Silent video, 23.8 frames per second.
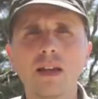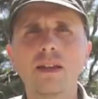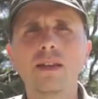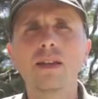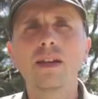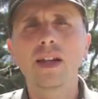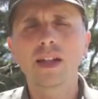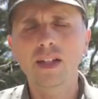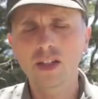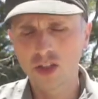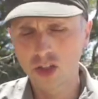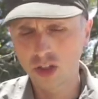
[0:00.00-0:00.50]
The
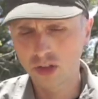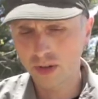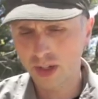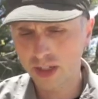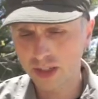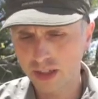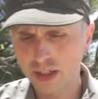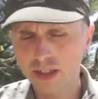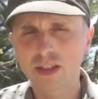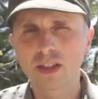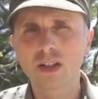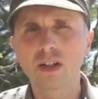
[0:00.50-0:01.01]
next shoe
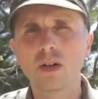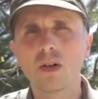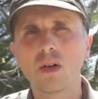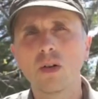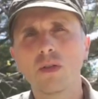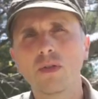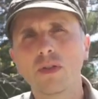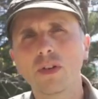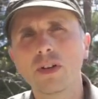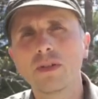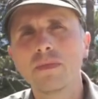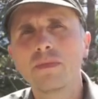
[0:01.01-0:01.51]
I'd like to go
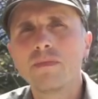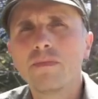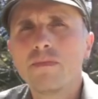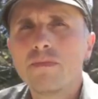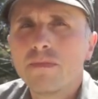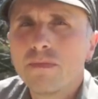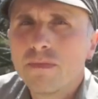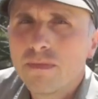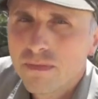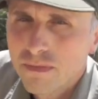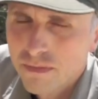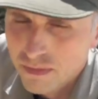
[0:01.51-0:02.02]
over
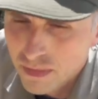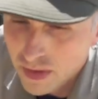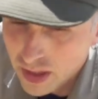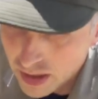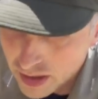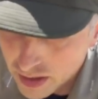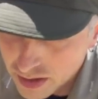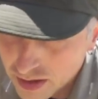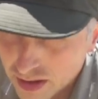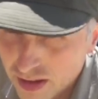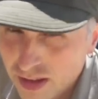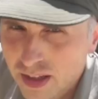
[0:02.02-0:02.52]

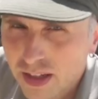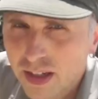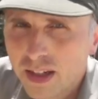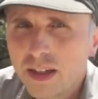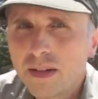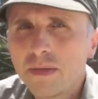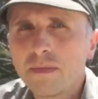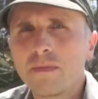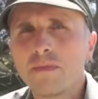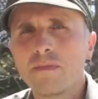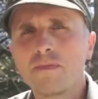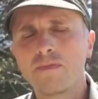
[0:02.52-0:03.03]
is
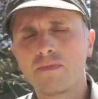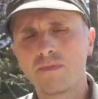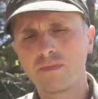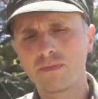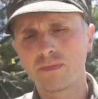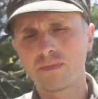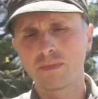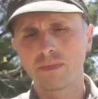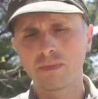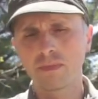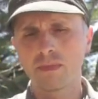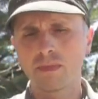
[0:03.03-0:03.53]
the
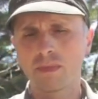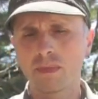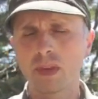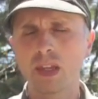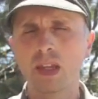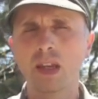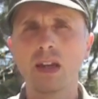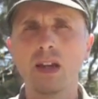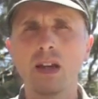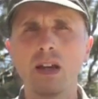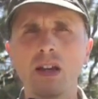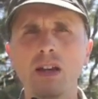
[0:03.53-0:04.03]

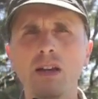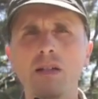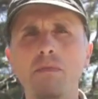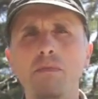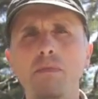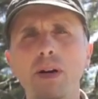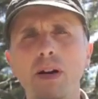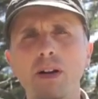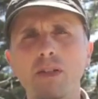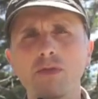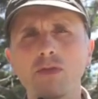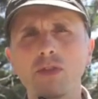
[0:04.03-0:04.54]

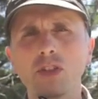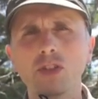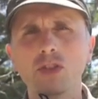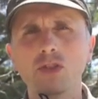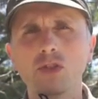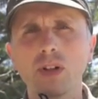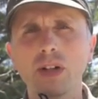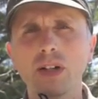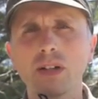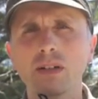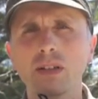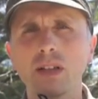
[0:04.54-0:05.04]
Barefoot
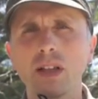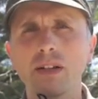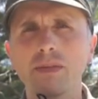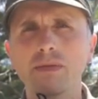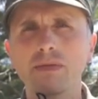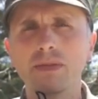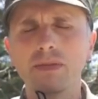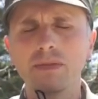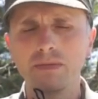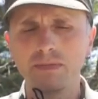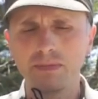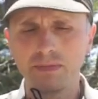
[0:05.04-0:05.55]
Trail
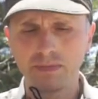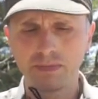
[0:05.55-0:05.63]
Glove.